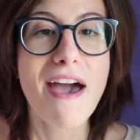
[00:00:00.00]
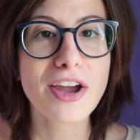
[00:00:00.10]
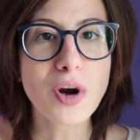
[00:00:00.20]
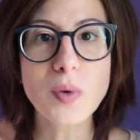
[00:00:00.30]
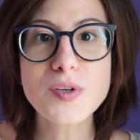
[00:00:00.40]

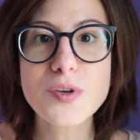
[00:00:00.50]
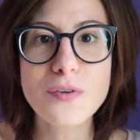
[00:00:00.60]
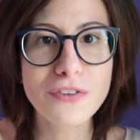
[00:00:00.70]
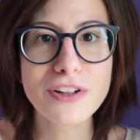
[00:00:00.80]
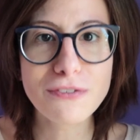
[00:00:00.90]
and also
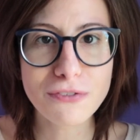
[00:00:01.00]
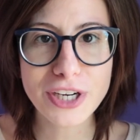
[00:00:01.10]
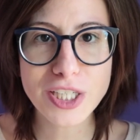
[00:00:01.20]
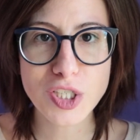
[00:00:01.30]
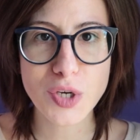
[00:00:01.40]
feel
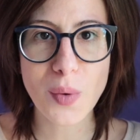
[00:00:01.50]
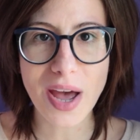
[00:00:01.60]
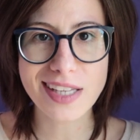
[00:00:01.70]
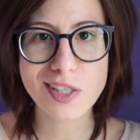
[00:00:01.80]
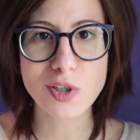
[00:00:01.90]
free to
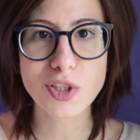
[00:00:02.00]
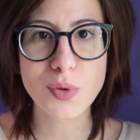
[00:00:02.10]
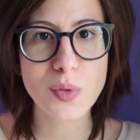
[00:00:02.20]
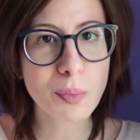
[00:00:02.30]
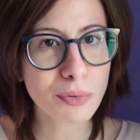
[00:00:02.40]
answer
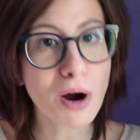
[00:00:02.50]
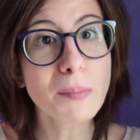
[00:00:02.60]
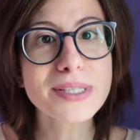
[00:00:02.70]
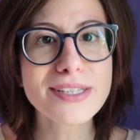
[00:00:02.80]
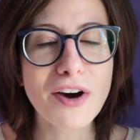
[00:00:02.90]
to the
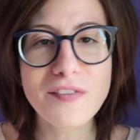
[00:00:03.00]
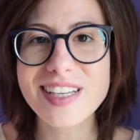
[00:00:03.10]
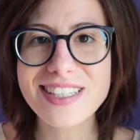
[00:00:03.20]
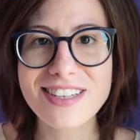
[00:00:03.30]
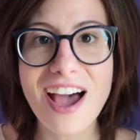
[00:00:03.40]
prompts of
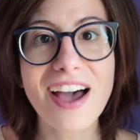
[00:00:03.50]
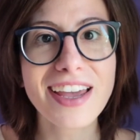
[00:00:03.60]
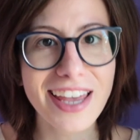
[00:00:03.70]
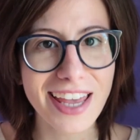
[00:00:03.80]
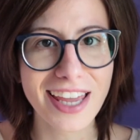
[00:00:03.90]
this tag
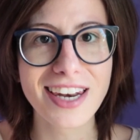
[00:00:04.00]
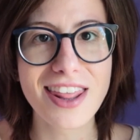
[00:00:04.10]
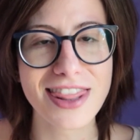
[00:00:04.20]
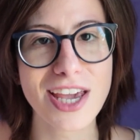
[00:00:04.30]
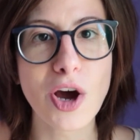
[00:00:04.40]
in
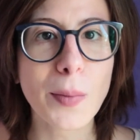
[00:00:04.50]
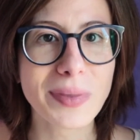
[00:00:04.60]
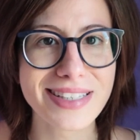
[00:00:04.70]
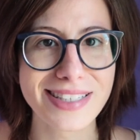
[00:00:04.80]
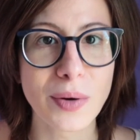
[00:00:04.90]
the
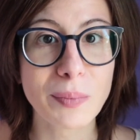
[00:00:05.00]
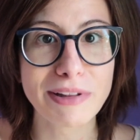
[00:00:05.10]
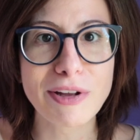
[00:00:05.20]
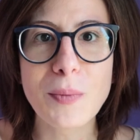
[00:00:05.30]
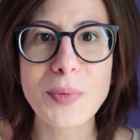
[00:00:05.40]
comments down
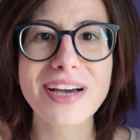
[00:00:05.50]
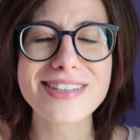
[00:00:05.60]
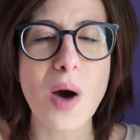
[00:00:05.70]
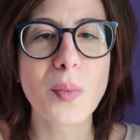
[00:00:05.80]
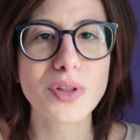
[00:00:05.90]
below, because
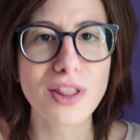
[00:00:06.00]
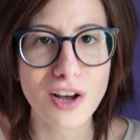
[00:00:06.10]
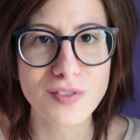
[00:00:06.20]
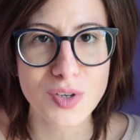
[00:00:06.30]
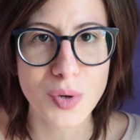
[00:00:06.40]
I would
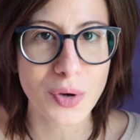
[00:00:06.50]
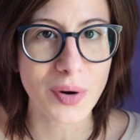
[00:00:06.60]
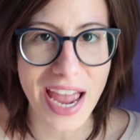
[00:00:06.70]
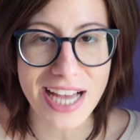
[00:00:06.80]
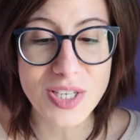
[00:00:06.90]
love to know your
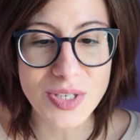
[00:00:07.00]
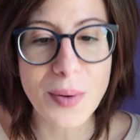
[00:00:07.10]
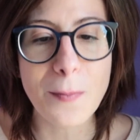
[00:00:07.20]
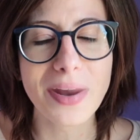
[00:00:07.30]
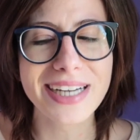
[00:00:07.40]

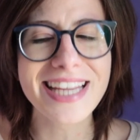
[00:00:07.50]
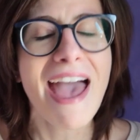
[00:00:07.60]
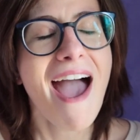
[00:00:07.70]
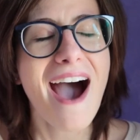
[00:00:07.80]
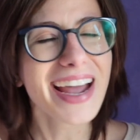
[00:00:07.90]
answer. But
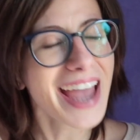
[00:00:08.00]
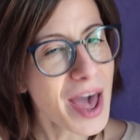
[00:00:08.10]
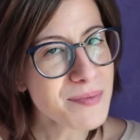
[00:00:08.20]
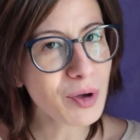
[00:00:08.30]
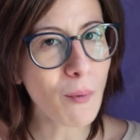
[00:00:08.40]
I
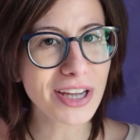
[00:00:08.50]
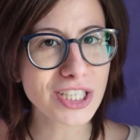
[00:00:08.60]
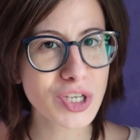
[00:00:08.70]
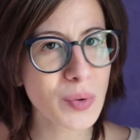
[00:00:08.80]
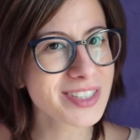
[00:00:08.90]
am going
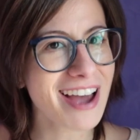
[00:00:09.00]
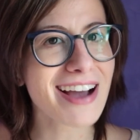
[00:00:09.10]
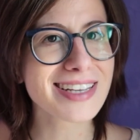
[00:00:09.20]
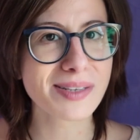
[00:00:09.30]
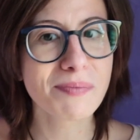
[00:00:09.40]
to
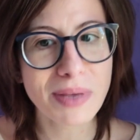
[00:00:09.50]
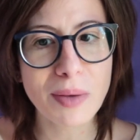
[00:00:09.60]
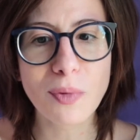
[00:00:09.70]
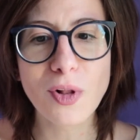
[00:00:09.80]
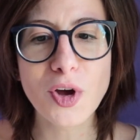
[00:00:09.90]
tag some
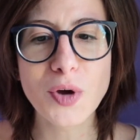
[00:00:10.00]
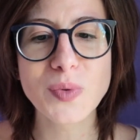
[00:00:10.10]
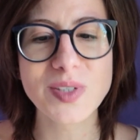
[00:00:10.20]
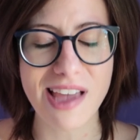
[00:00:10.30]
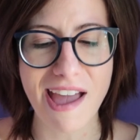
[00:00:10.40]
people
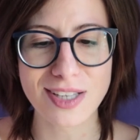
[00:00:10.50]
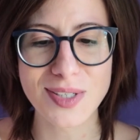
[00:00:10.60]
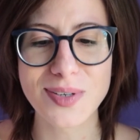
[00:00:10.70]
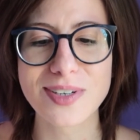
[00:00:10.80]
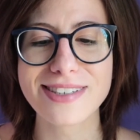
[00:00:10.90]
whose
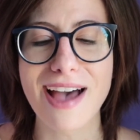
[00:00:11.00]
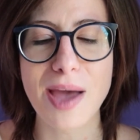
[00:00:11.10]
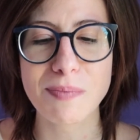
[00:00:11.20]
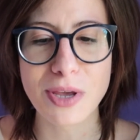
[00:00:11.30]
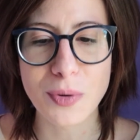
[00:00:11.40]
answers
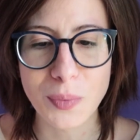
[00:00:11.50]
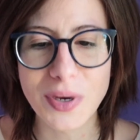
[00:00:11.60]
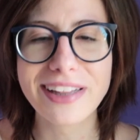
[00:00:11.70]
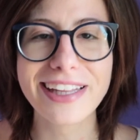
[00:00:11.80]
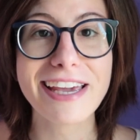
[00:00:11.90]
I'd be
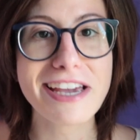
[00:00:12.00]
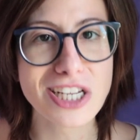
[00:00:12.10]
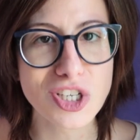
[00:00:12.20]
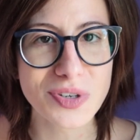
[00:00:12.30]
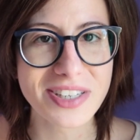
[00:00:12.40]
really
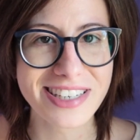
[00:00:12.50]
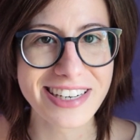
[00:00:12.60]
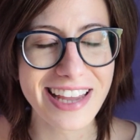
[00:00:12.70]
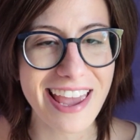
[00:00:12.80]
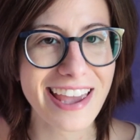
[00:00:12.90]

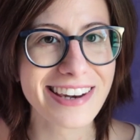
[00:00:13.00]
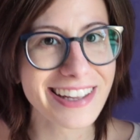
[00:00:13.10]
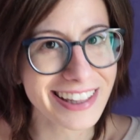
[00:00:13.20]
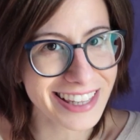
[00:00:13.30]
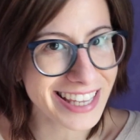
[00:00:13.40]
interested in
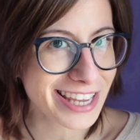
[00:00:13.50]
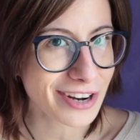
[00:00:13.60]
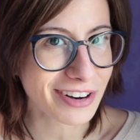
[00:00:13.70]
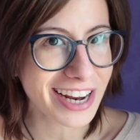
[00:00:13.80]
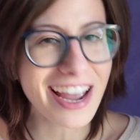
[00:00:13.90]

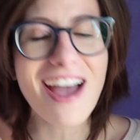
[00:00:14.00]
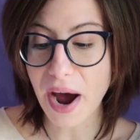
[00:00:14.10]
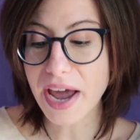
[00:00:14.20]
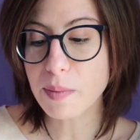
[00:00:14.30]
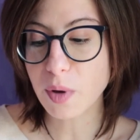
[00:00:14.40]
hearing.
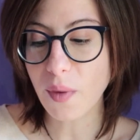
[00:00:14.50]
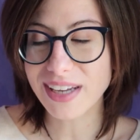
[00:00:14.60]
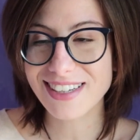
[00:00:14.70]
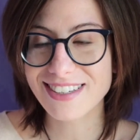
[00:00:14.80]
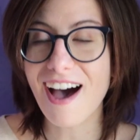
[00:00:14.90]
I am
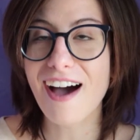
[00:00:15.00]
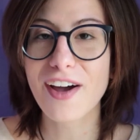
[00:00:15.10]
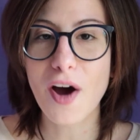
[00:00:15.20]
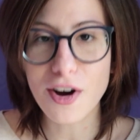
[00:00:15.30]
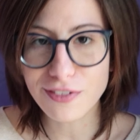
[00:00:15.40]
going to tag,
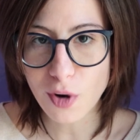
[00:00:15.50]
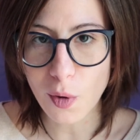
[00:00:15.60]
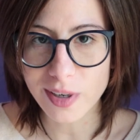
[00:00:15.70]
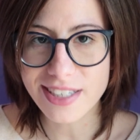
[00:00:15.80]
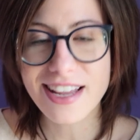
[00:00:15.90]
of
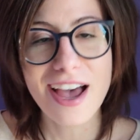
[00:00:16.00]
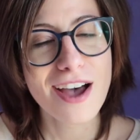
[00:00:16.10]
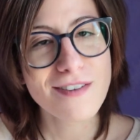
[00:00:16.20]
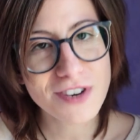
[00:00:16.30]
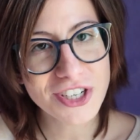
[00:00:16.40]
course,
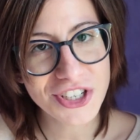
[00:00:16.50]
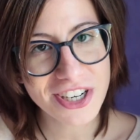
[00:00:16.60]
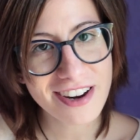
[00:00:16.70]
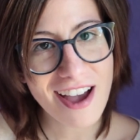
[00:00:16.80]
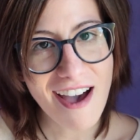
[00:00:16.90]

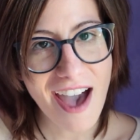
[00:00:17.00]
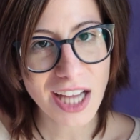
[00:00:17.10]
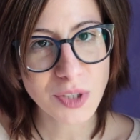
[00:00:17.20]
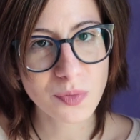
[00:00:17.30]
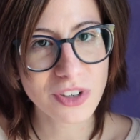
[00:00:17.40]
Virginia
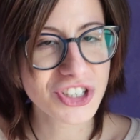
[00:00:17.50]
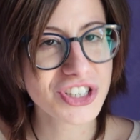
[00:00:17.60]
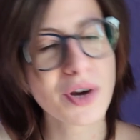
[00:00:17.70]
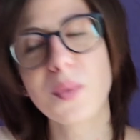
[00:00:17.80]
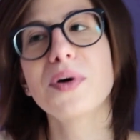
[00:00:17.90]
at
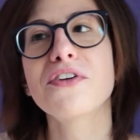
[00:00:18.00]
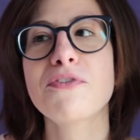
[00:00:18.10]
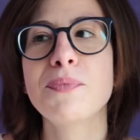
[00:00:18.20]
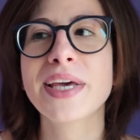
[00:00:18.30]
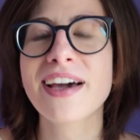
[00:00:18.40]
Virginia Wolf,
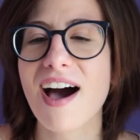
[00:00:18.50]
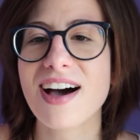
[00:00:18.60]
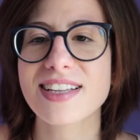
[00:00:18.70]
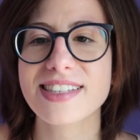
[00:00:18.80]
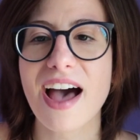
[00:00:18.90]

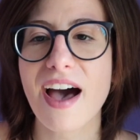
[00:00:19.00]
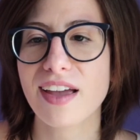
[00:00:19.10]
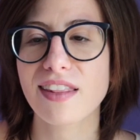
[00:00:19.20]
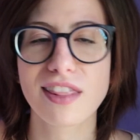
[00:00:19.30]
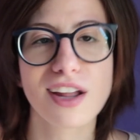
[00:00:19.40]
because
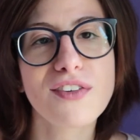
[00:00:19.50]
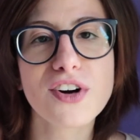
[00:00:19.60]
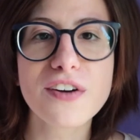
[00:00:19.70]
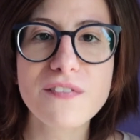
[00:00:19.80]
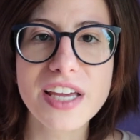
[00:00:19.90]
I love
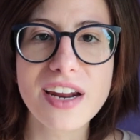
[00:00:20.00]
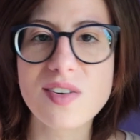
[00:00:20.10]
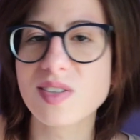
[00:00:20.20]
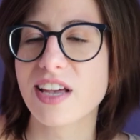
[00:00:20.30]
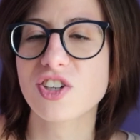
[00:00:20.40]
her
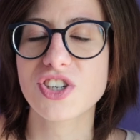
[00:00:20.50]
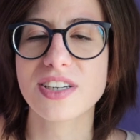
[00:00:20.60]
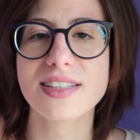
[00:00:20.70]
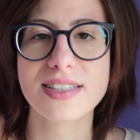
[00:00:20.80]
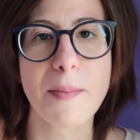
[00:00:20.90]
videos and she
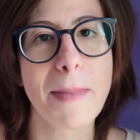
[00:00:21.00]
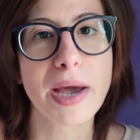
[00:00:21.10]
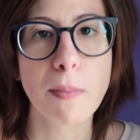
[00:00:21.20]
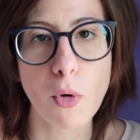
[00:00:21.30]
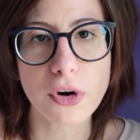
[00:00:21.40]
needs to
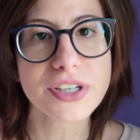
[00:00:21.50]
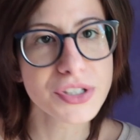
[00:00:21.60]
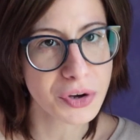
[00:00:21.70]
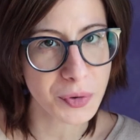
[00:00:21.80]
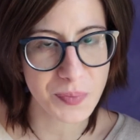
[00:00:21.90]
make more,
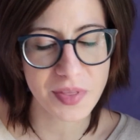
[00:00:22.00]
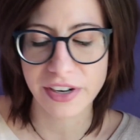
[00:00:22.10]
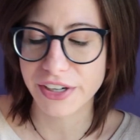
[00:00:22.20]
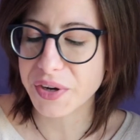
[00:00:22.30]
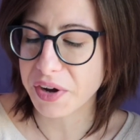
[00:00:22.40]
so
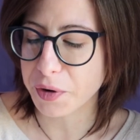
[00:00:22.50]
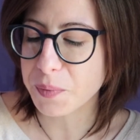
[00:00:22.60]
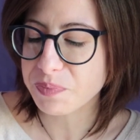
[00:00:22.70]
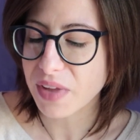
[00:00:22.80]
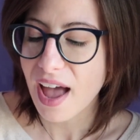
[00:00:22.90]
there you go.
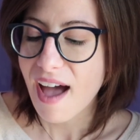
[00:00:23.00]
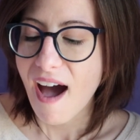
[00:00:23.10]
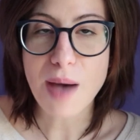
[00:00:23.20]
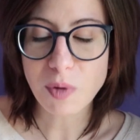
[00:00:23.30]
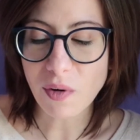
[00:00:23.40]

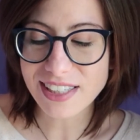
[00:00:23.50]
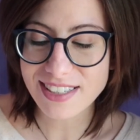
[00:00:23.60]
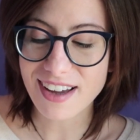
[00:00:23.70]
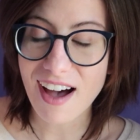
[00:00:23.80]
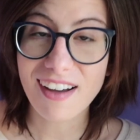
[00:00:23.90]
I'm going to
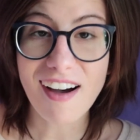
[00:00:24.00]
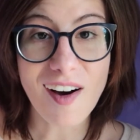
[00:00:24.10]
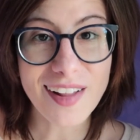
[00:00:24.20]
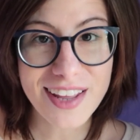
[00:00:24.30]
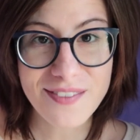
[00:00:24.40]
tag
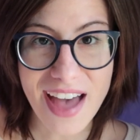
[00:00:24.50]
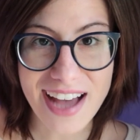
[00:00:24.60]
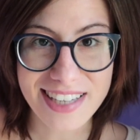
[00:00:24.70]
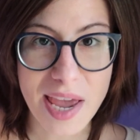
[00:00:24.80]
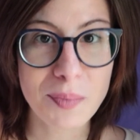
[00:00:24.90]
Olive
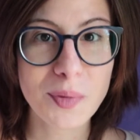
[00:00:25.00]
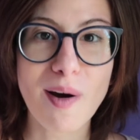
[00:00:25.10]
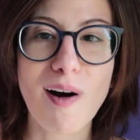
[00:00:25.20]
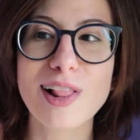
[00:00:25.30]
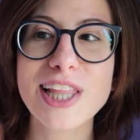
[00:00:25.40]
at A Book
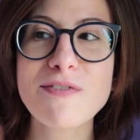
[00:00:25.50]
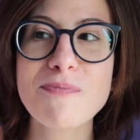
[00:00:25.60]
Olive,